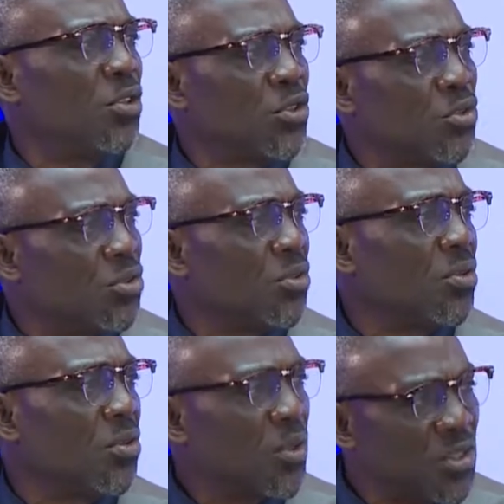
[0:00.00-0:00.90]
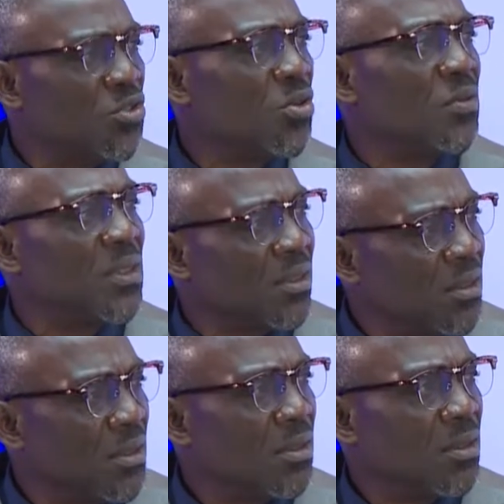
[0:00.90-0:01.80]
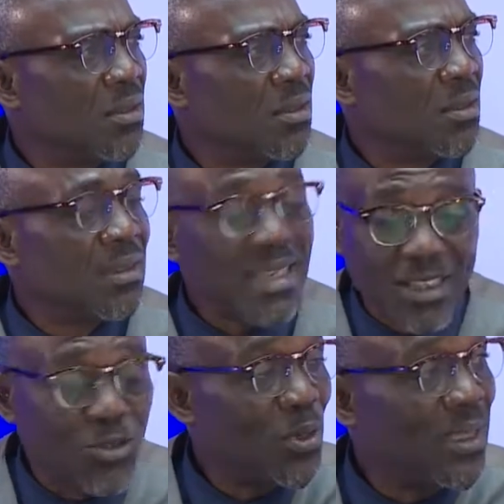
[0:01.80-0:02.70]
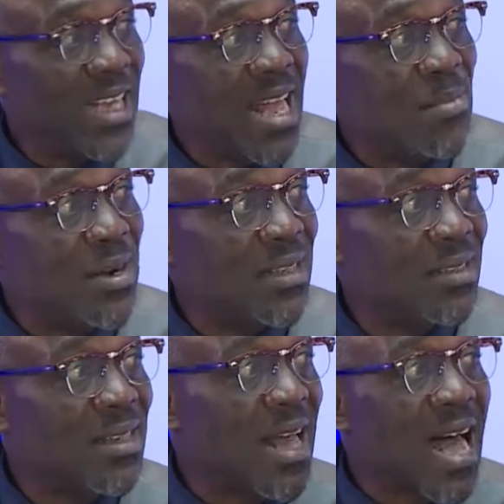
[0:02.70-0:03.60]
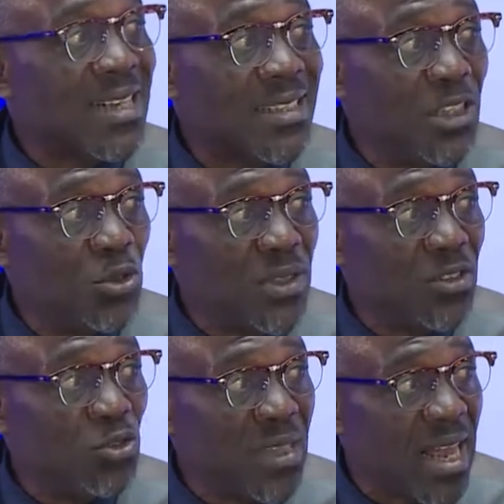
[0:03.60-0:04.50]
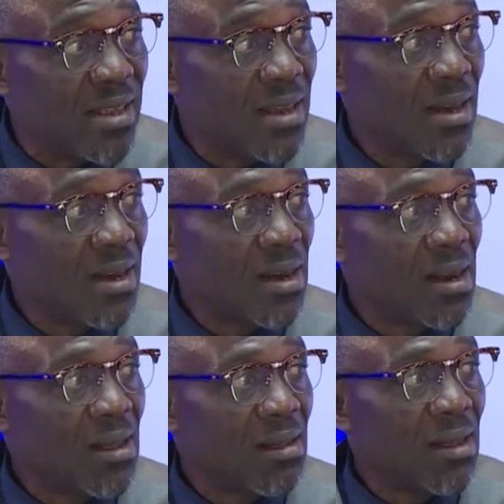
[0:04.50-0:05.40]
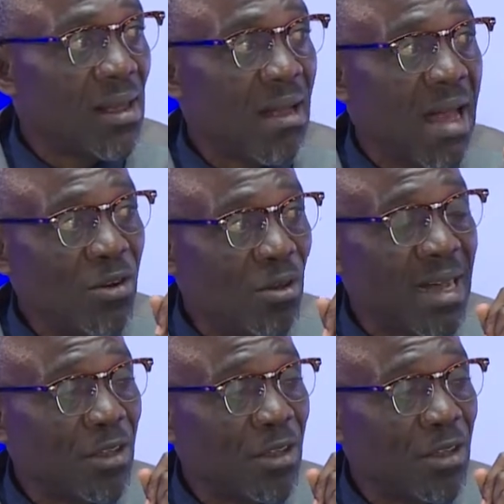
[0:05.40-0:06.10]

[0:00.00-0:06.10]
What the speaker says: constitution. What is wrong with it? That is what the Emirates are still using today. And